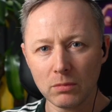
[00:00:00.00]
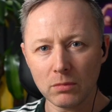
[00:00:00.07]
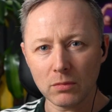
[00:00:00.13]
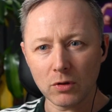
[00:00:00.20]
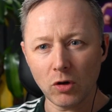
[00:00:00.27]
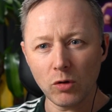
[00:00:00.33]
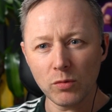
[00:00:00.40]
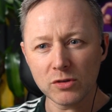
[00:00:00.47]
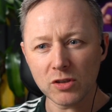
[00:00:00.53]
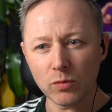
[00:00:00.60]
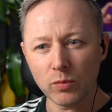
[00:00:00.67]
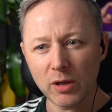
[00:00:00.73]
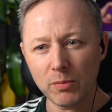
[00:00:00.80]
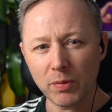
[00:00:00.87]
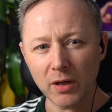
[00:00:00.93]
They're always a
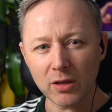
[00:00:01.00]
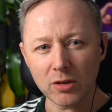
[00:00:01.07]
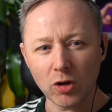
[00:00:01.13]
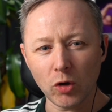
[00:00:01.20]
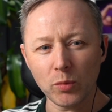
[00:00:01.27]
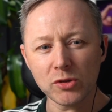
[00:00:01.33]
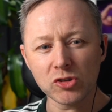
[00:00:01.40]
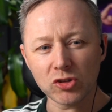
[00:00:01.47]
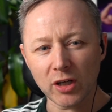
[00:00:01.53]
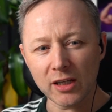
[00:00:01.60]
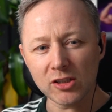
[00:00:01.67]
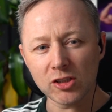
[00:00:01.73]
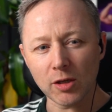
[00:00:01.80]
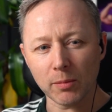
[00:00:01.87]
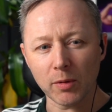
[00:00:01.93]
wee bit, you're always trying
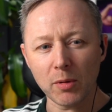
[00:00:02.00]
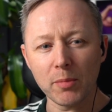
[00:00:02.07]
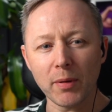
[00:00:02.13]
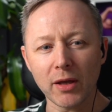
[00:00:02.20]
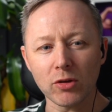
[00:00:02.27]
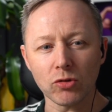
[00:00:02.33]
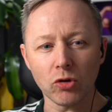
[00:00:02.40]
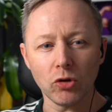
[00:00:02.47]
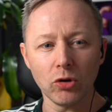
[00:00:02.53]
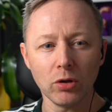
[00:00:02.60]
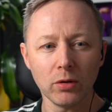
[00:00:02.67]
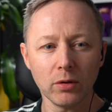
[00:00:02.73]
something a wee bit new.